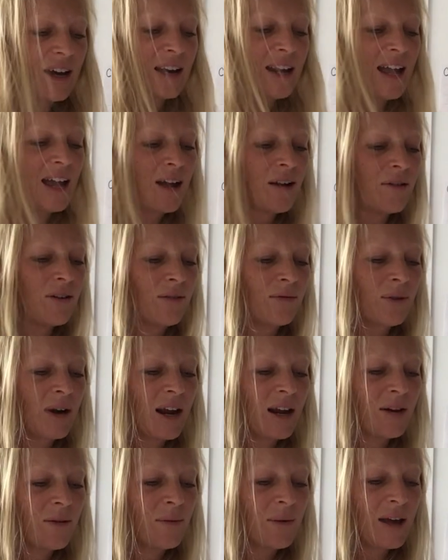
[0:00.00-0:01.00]
cut out
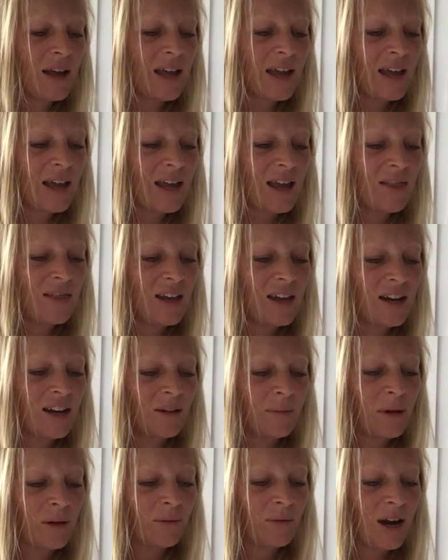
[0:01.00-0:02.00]
right away and then
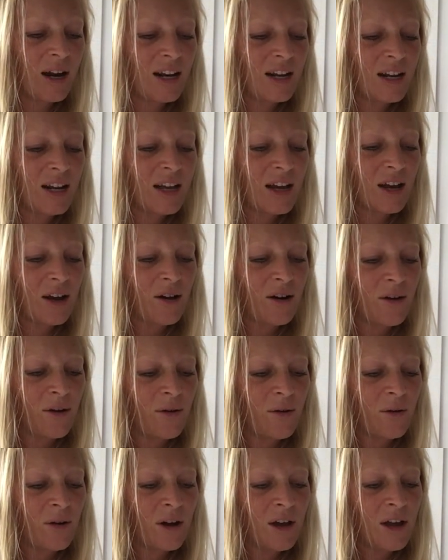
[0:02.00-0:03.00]
it'll be ready to
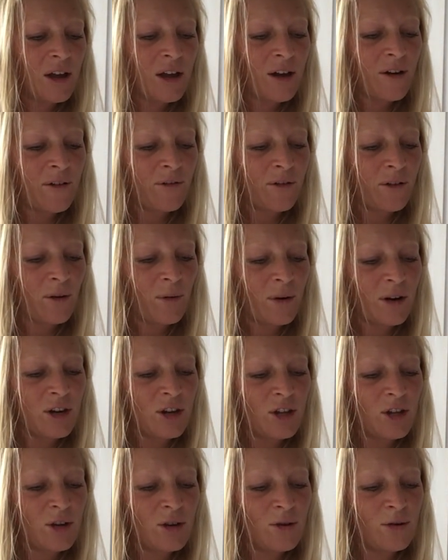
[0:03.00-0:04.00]
go for when
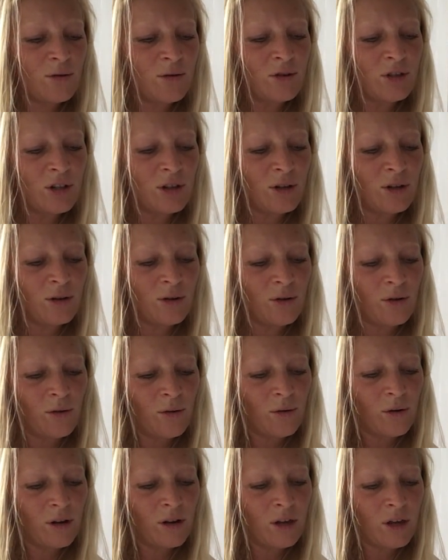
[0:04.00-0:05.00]
you
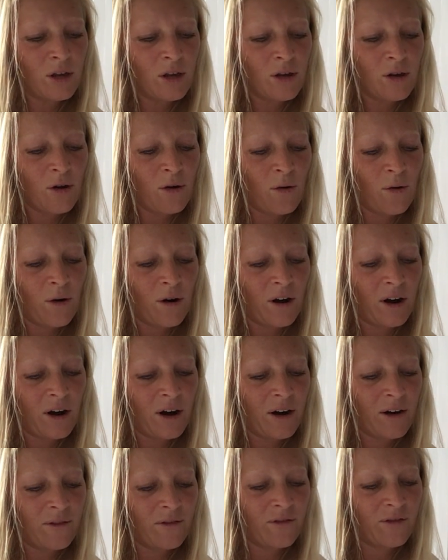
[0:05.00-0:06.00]
do
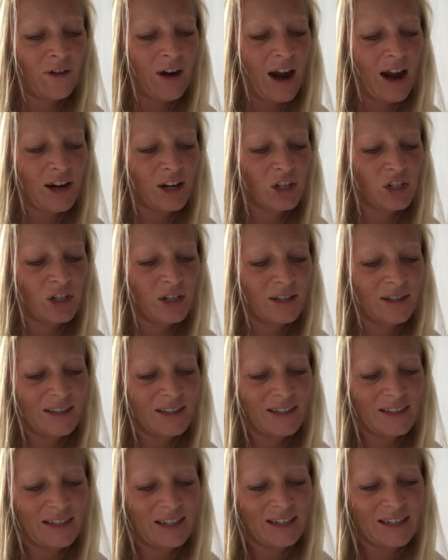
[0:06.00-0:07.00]
your
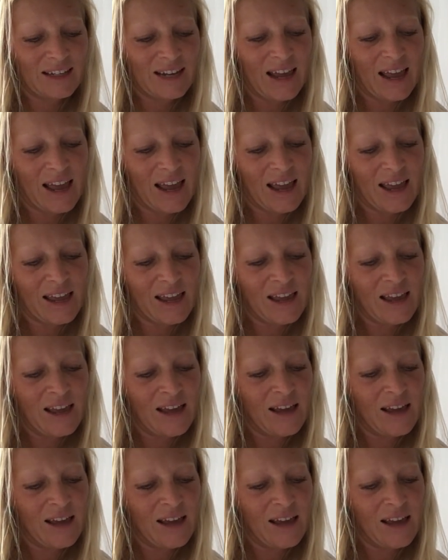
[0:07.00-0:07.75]
fractions today.